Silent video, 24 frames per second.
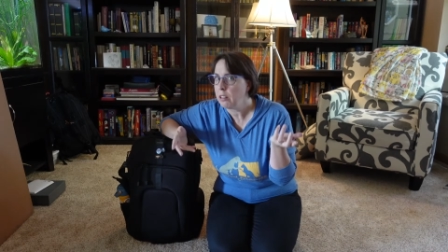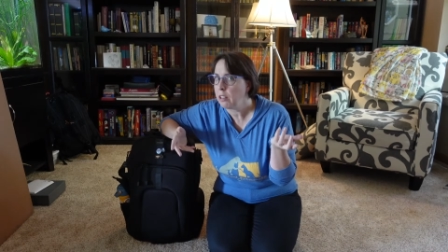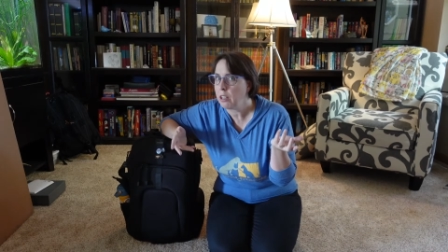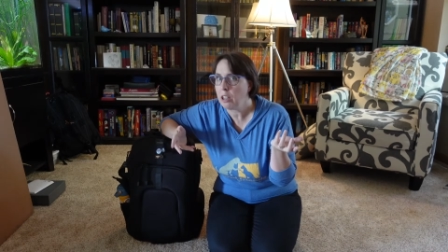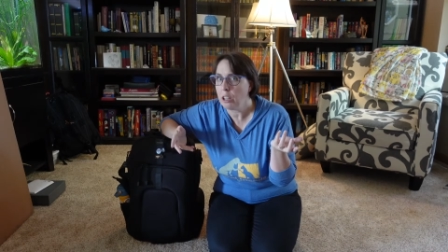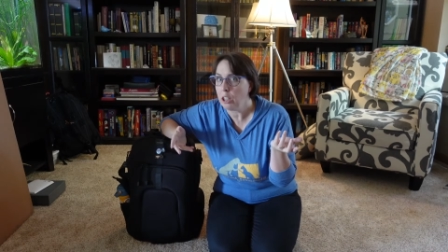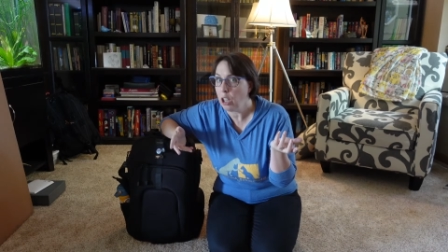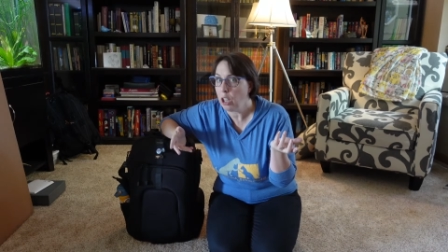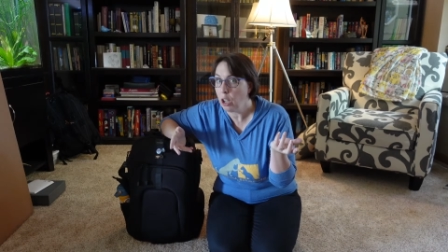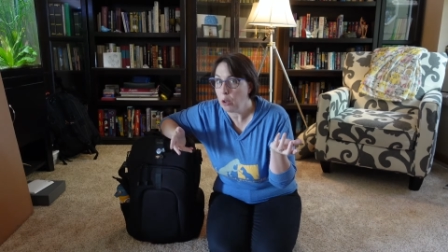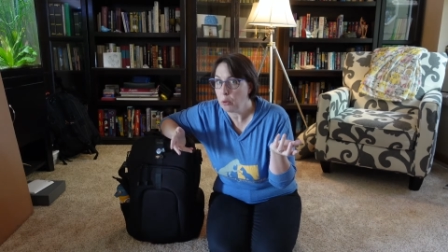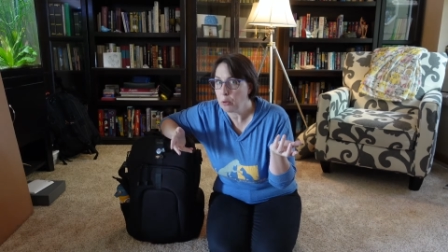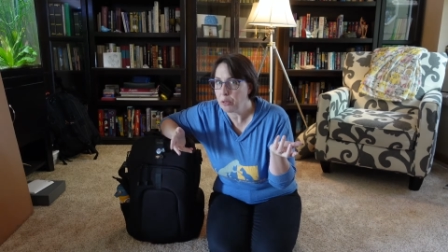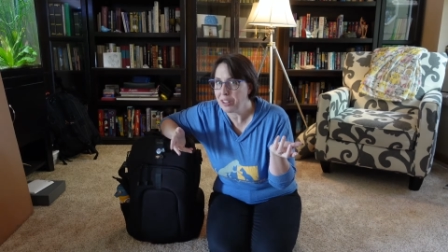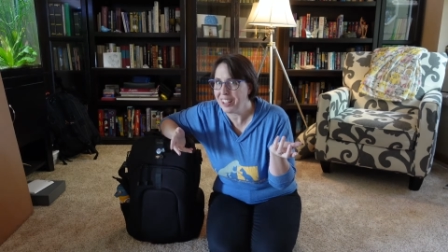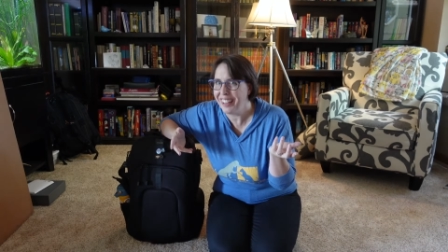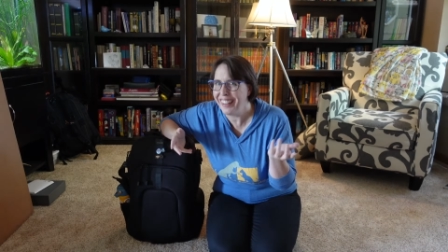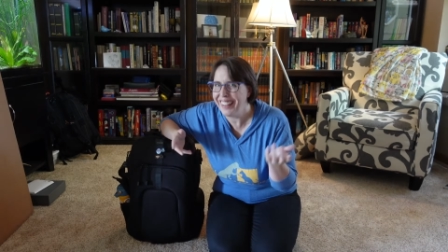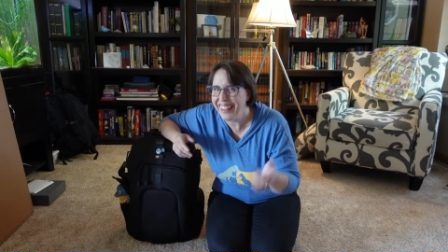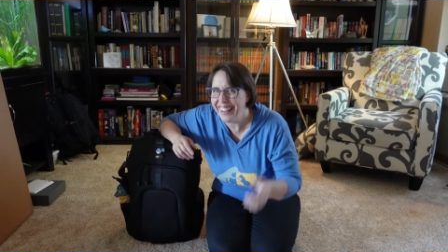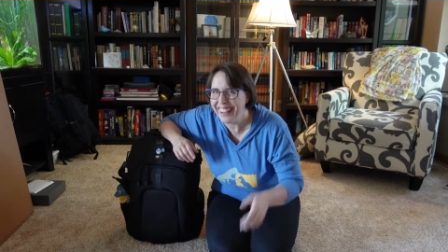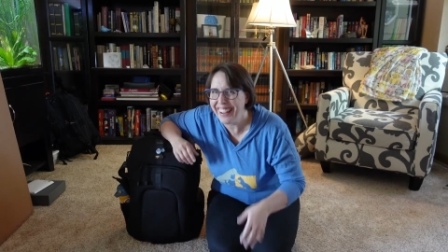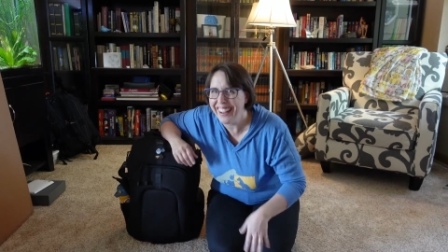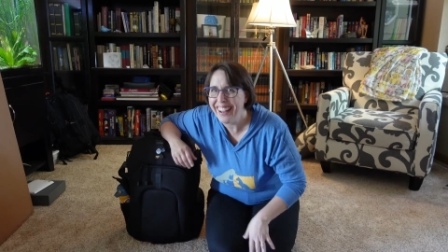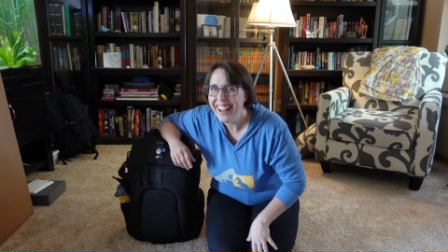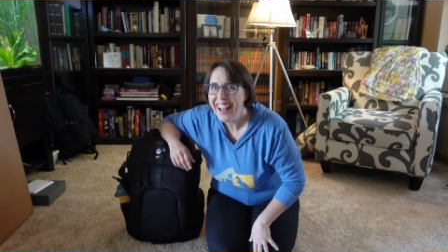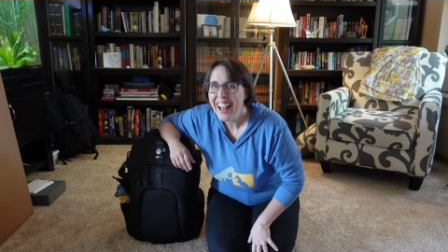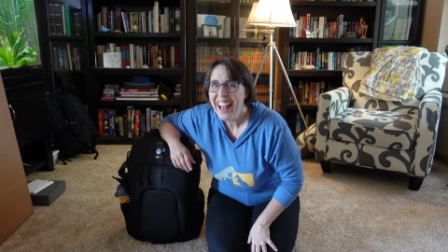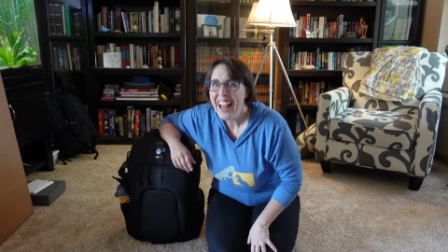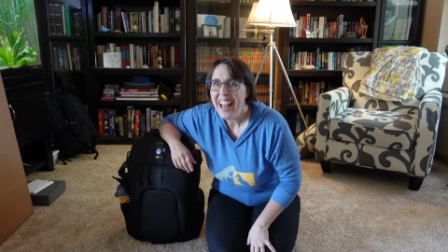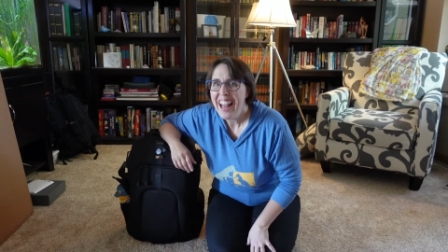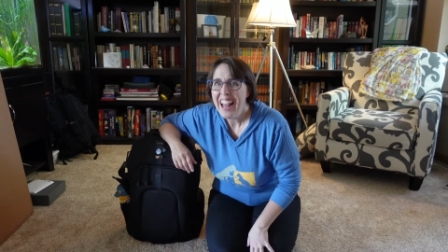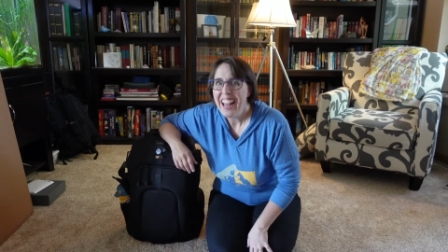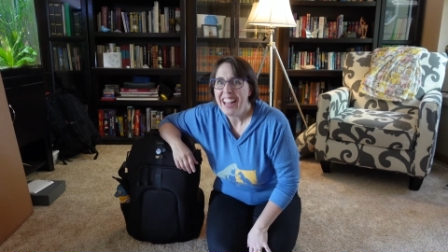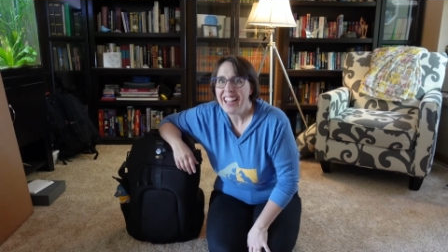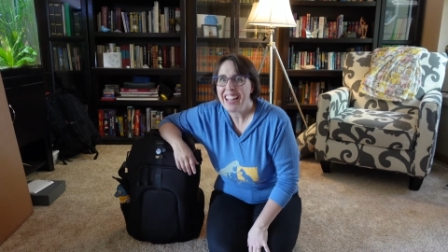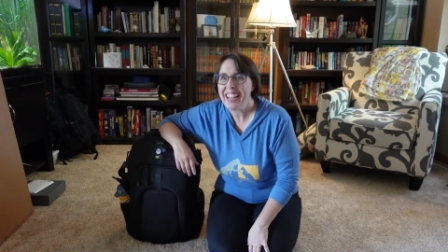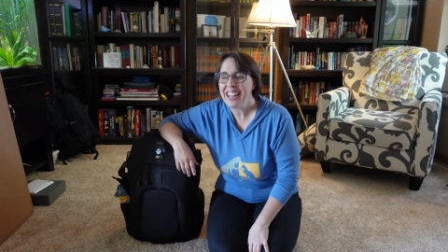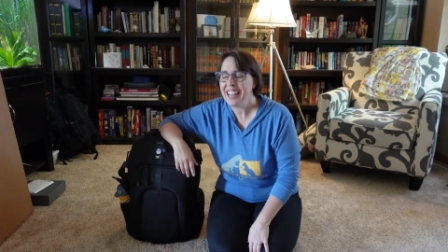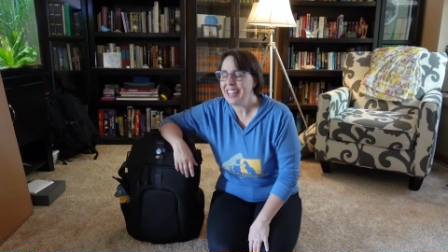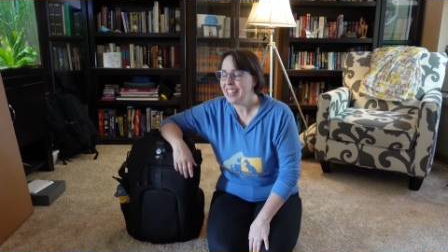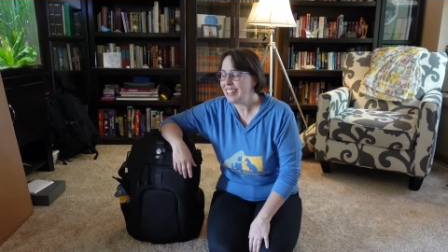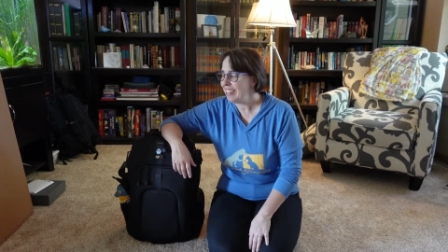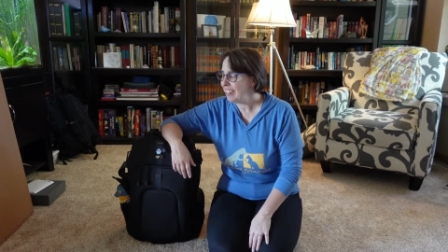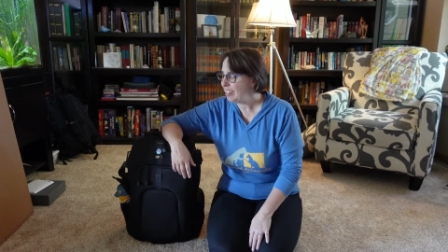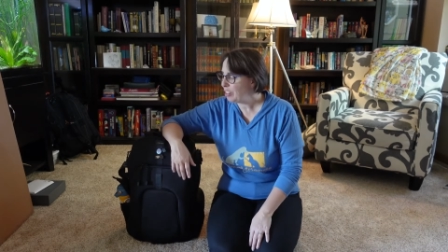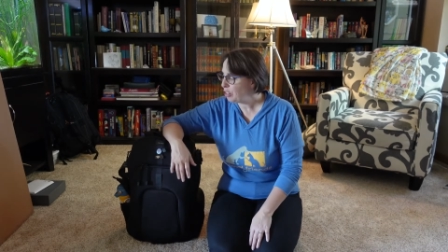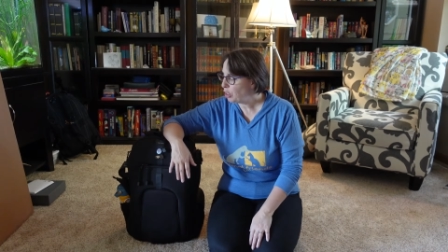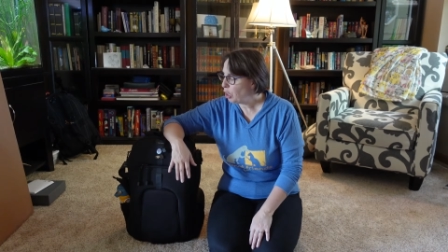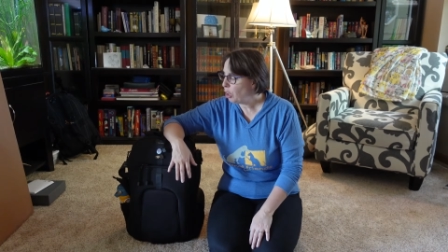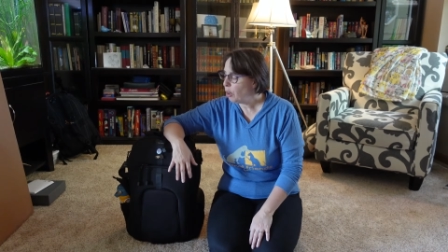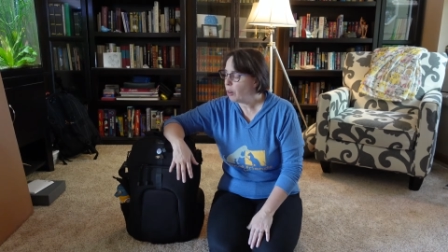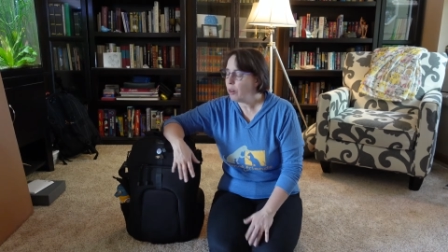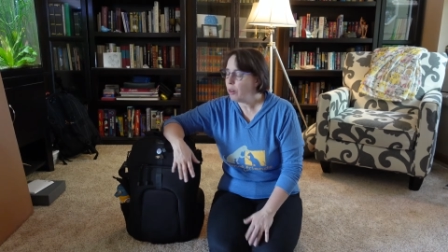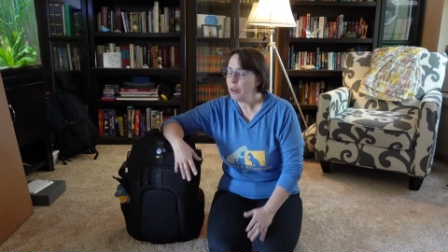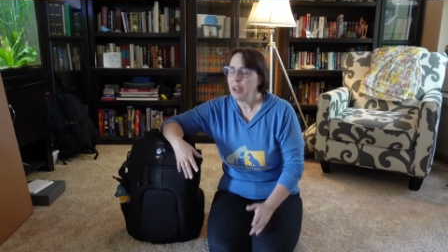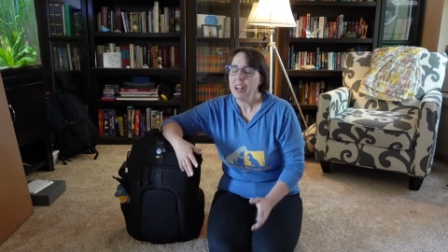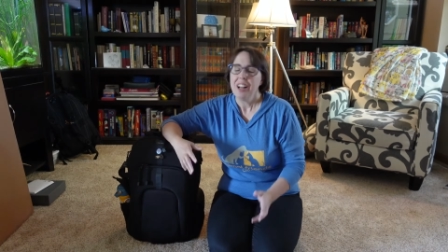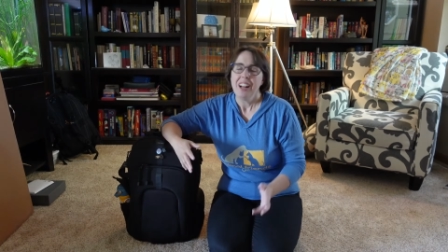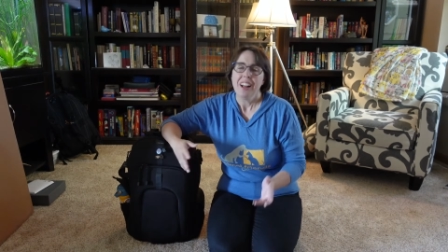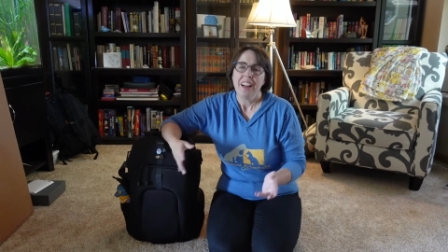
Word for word: clothes. And so